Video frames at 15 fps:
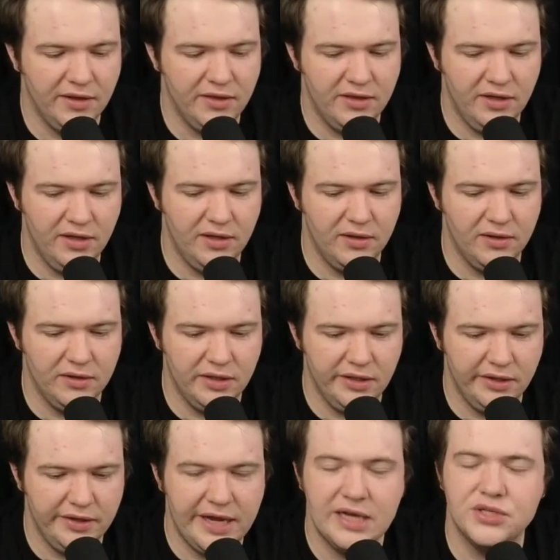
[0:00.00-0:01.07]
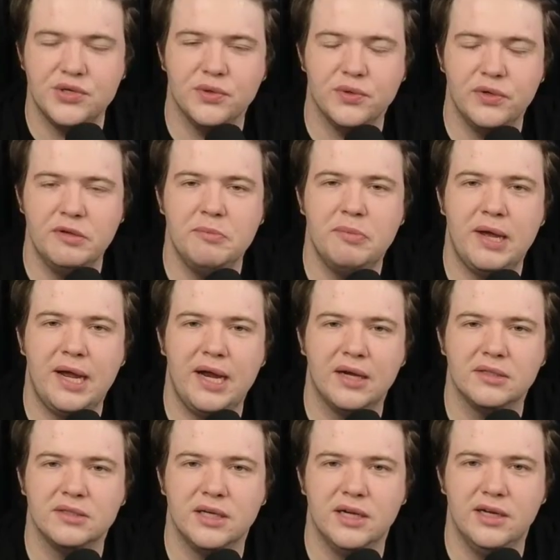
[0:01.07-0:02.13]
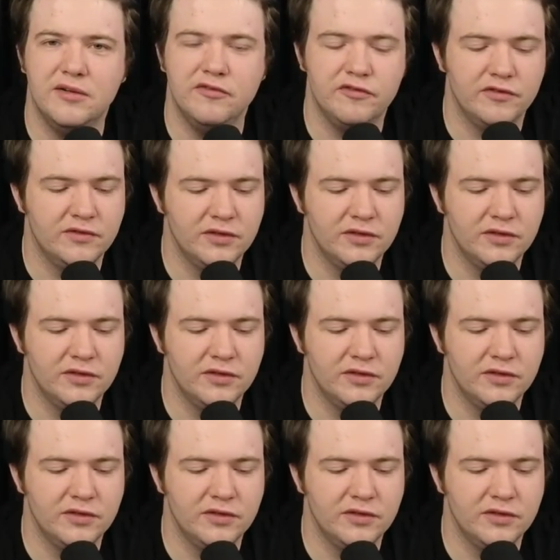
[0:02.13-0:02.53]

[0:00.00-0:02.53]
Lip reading: the natural impact of